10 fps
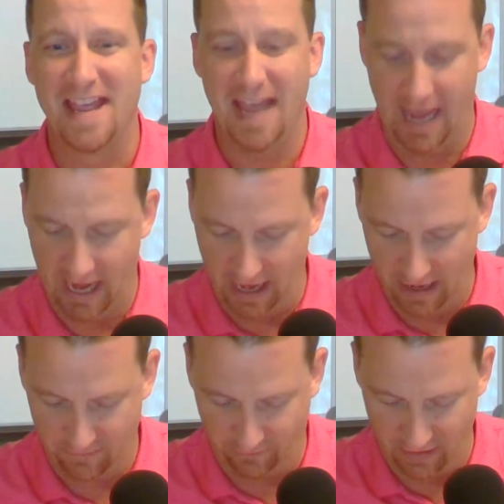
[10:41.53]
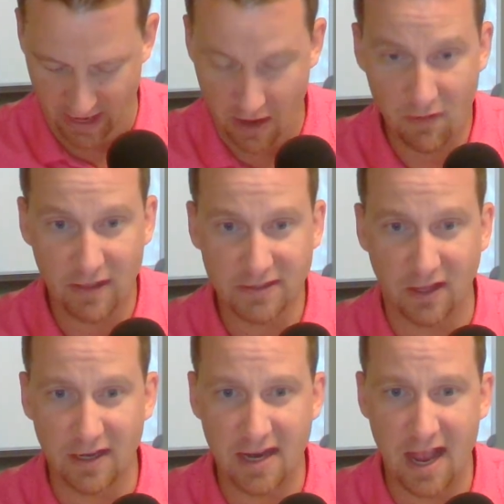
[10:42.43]
And for now, that's
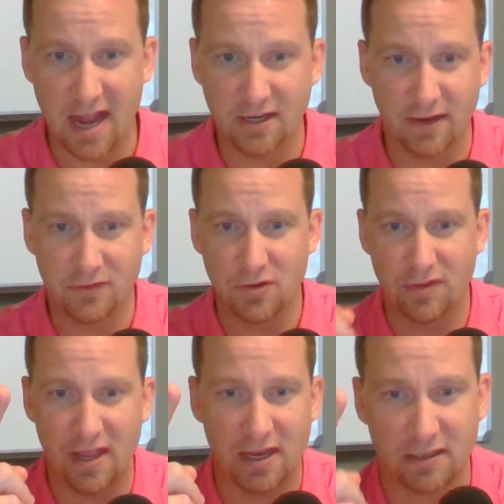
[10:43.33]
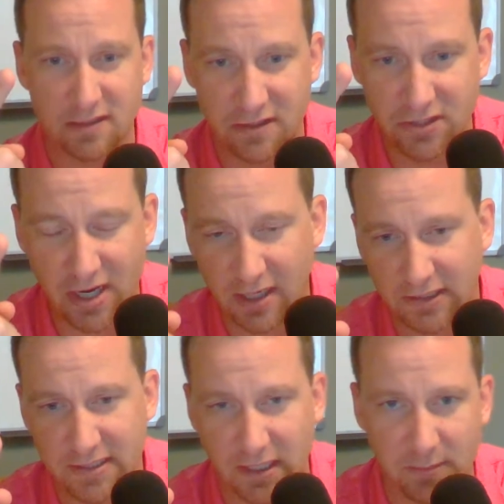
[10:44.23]
all I got. You have two things. Check out the
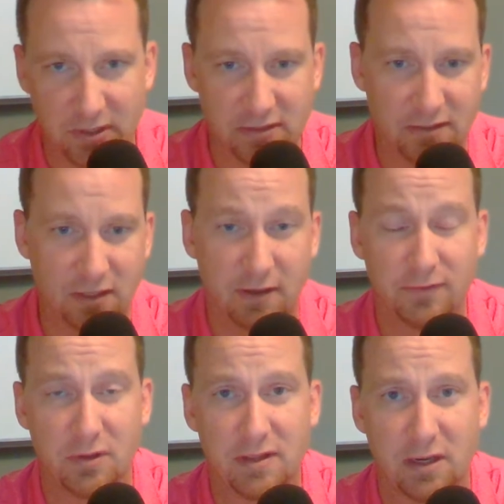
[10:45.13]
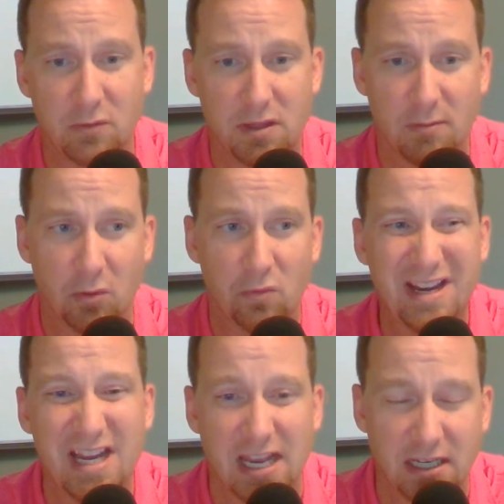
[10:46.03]
syllabus. You don't have to do anything with it, but
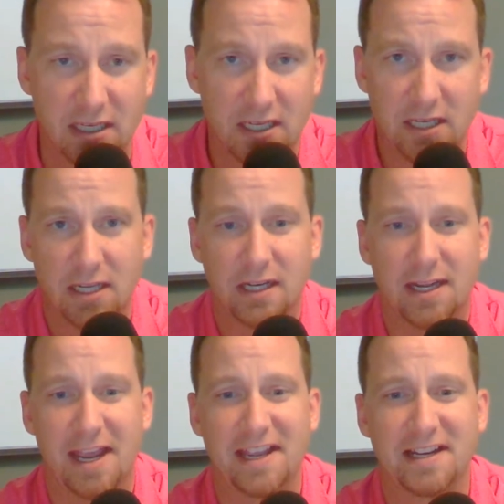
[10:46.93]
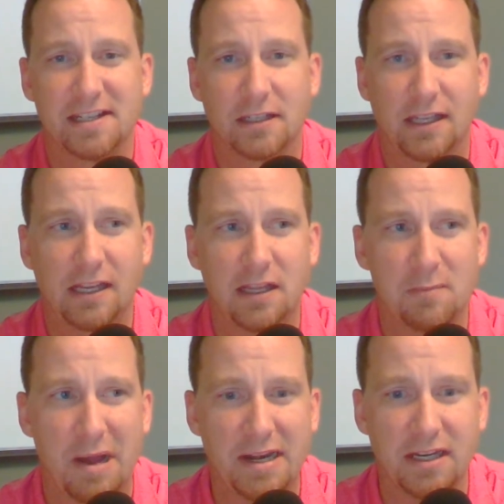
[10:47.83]
read it. Okay. It is a legally
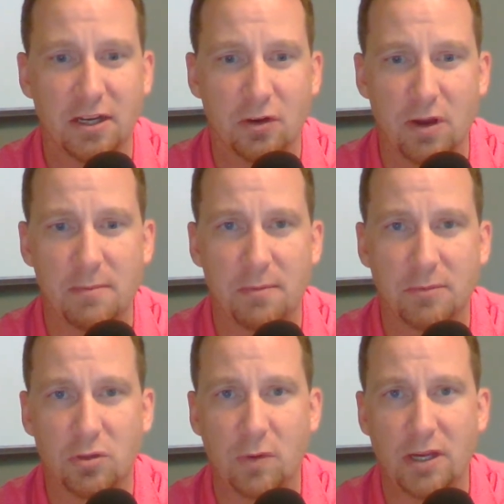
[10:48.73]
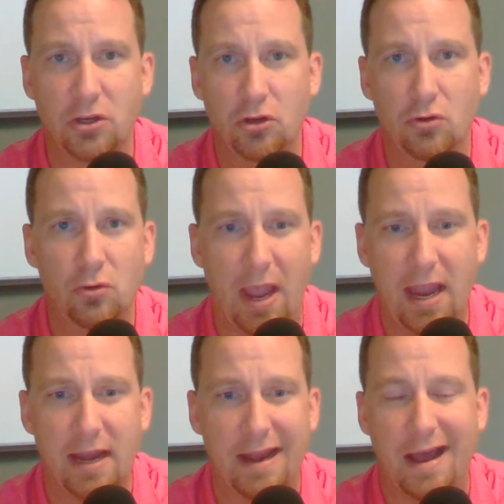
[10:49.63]
binding agreement between you
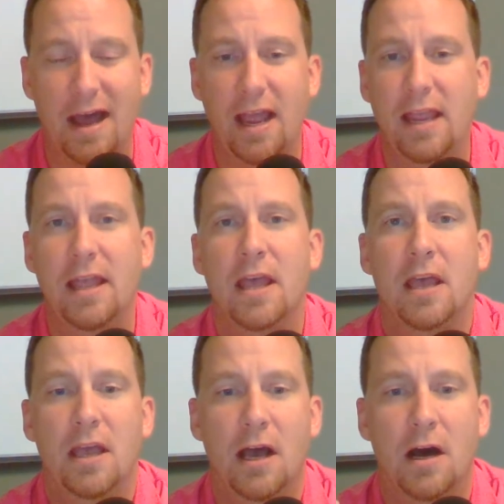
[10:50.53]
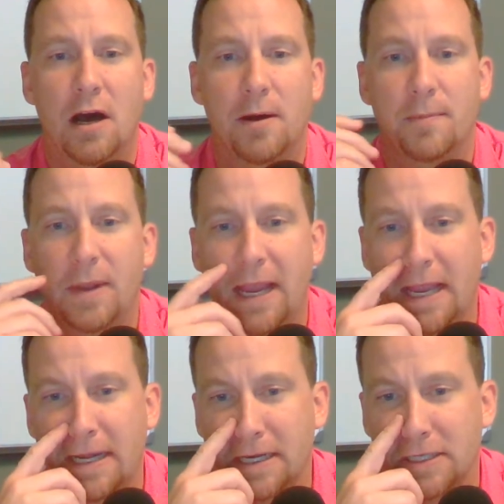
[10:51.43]
and I.
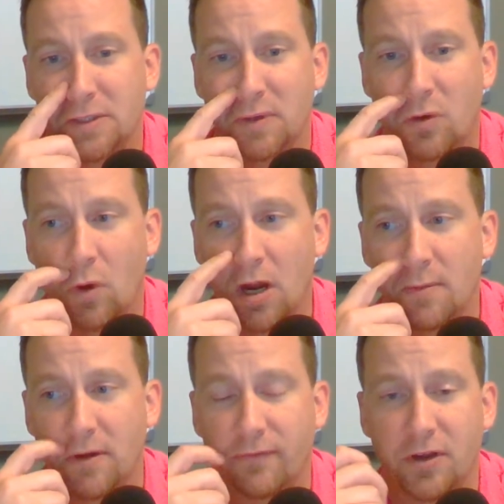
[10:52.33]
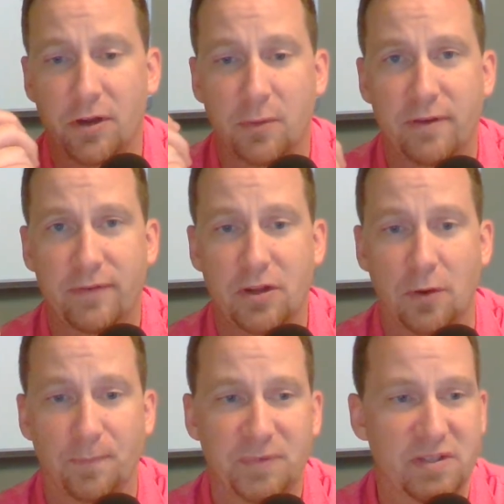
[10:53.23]
And it is a requirement for you to
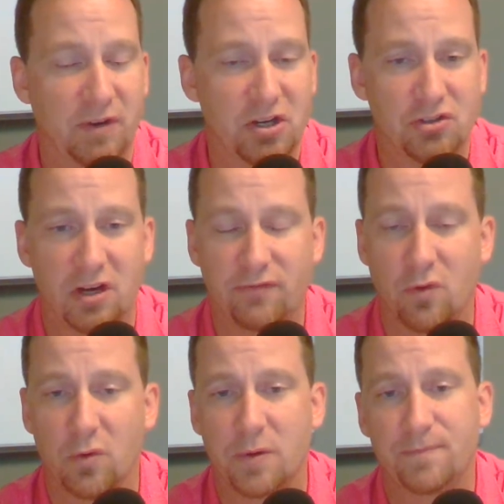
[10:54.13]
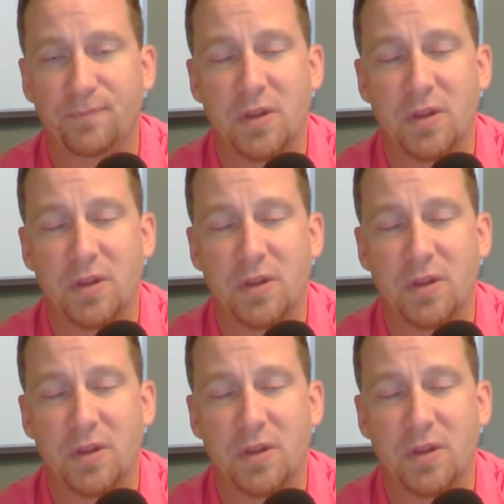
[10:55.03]
review. It's very straightforward.